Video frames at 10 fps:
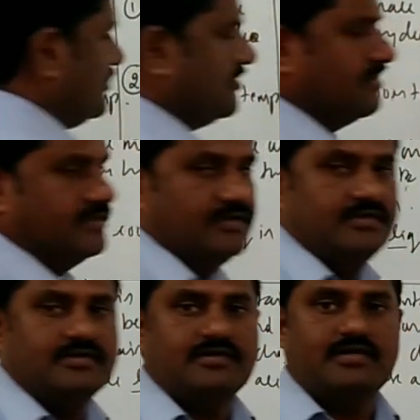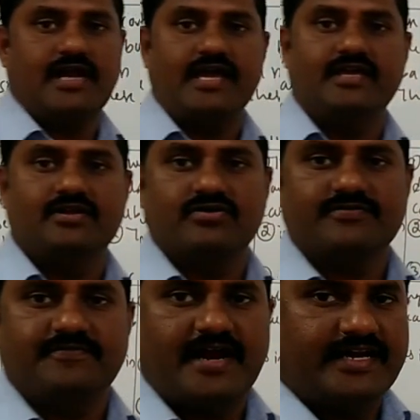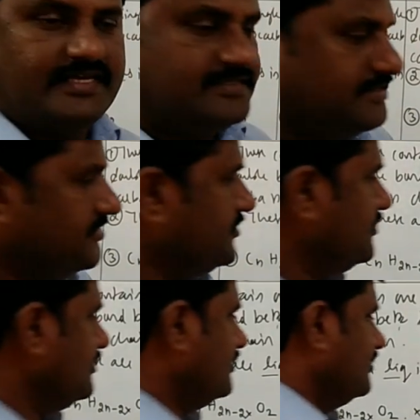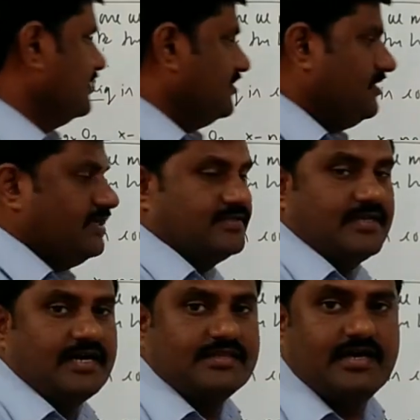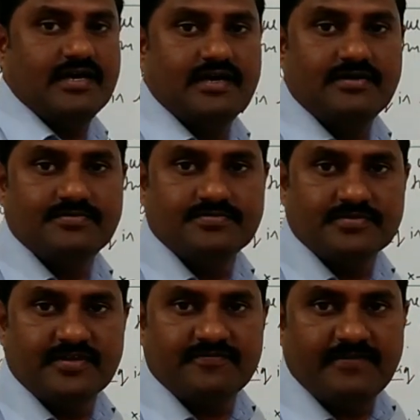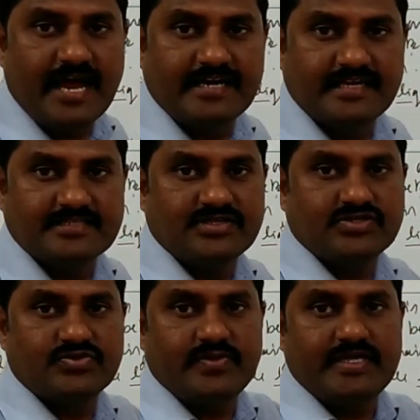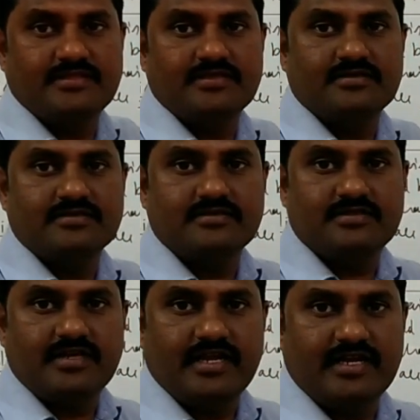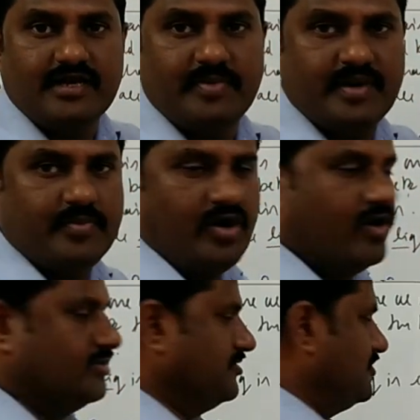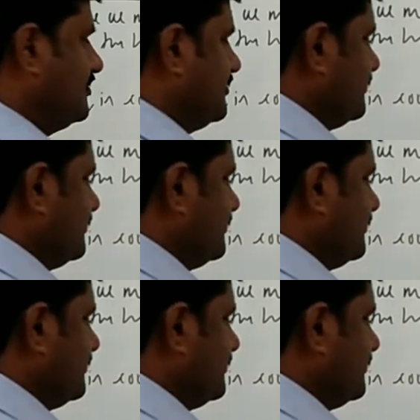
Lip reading: these trienoic fatty acids? These are the fatty acids with 3 double bonds.